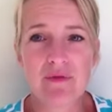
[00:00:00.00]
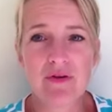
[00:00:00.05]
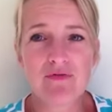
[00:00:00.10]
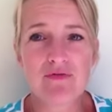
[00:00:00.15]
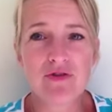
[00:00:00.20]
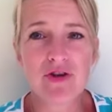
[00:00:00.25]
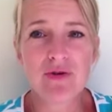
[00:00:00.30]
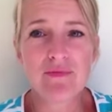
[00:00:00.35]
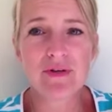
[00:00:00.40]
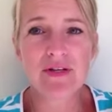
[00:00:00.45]

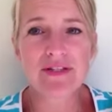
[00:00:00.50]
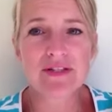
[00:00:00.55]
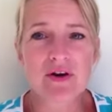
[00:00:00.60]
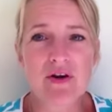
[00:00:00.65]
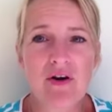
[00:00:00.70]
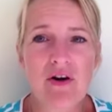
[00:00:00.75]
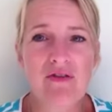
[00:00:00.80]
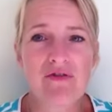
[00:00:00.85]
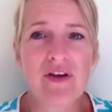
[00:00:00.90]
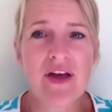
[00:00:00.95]
Rumours
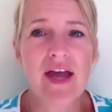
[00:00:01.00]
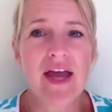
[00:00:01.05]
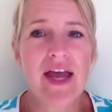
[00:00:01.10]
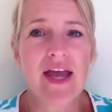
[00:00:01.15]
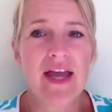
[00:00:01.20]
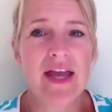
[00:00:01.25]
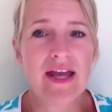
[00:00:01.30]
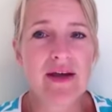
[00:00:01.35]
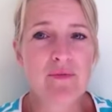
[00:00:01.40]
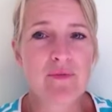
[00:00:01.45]
of
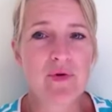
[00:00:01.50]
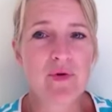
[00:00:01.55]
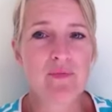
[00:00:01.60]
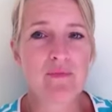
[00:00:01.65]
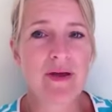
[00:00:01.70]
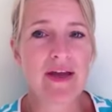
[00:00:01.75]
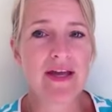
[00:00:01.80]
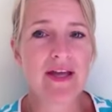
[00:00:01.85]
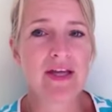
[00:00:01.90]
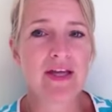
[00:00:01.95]
it will
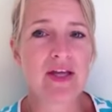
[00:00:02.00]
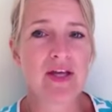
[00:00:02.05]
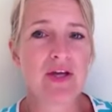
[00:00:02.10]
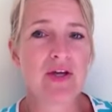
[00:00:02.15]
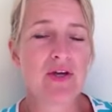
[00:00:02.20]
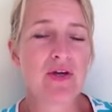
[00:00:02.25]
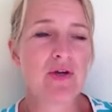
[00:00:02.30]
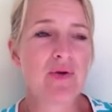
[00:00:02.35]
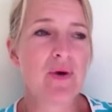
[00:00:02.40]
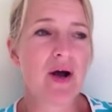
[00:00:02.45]
make
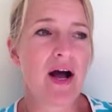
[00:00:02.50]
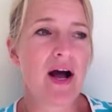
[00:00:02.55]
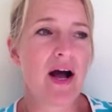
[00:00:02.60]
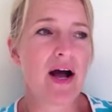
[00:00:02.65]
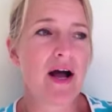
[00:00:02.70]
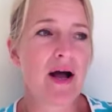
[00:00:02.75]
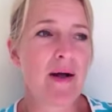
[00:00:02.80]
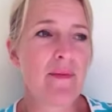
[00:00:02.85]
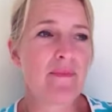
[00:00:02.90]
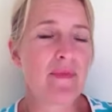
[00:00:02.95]
you
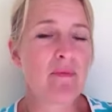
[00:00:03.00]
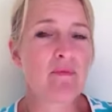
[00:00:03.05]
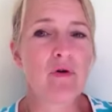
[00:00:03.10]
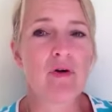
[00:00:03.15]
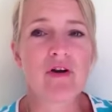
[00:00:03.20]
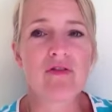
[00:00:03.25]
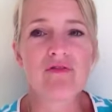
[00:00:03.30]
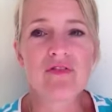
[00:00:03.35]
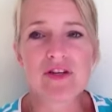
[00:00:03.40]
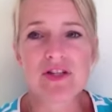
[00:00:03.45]

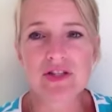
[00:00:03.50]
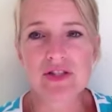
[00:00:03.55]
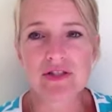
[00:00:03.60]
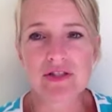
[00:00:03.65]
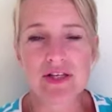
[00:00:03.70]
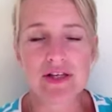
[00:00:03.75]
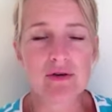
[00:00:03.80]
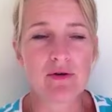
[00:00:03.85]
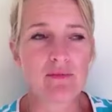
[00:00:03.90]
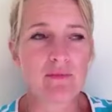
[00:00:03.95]
more
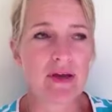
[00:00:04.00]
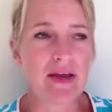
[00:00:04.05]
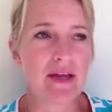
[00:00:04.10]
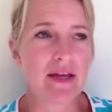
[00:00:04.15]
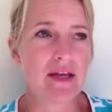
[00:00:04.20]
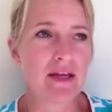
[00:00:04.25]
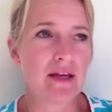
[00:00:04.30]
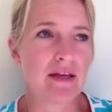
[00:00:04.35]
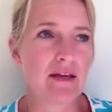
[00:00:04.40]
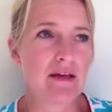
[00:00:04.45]
efficient. It will
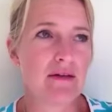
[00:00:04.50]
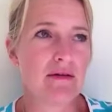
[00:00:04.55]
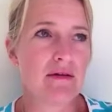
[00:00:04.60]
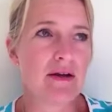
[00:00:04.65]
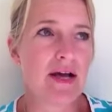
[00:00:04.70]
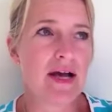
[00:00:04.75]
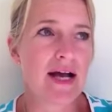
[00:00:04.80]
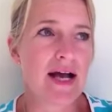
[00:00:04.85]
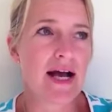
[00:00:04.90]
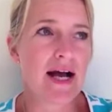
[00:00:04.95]
make you, you
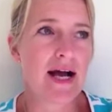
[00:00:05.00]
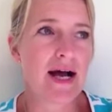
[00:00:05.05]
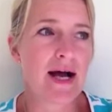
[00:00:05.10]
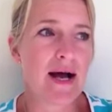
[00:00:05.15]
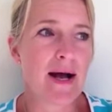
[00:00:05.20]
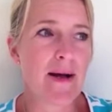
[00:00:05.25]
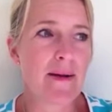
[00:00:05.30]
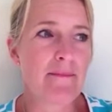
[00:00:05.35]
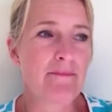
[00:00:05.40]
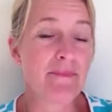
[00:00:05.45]

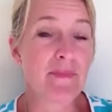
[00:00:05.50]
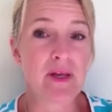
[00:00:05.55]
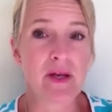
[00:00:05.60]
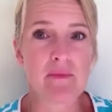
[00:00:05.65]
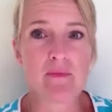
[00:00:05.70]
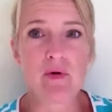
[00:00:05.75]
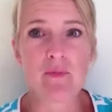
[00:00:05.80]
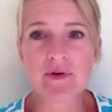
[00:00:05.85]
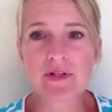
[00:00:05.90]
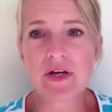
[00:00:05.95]

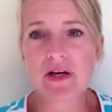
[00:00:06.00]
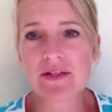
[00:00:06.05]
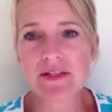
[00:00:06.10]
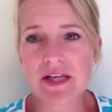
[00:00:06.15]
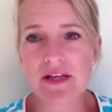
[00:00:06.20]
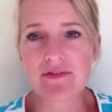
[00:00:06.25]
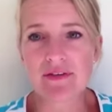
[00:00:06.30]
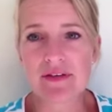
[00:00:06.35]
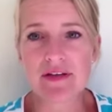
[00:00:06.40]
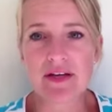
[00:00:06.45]
know, more
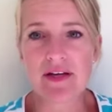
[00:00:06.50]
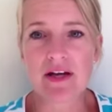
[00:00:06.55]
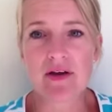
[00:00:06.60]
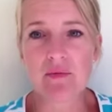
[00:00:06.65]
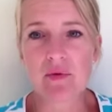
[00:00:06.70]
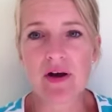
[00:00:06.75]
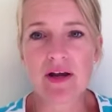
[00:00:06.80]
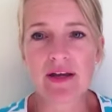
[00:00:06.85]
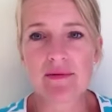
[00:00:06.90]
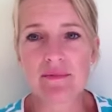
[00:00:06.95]
productive and, you know,
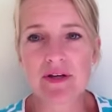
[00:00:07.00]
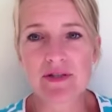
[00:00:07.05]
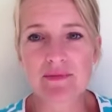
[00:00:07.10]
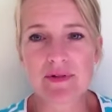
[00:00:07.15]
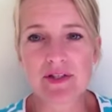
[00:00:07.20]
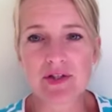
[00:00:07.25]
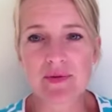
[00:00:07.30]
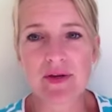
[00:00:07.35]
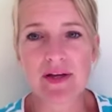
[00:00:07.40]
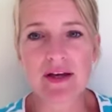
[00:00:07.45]
working much,
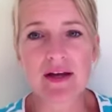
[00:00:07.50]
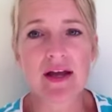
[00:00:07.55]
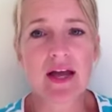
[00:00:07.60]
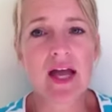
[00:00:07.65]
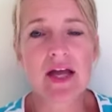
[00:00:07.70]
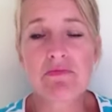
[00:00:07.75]
much quicker.